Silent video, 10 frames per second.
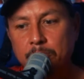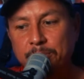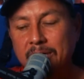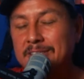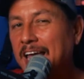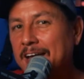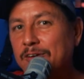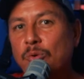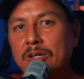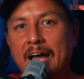because
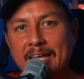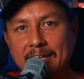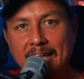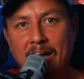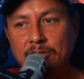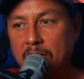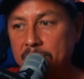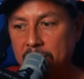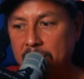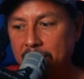everyone I encounter on
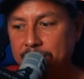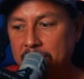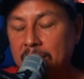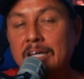the left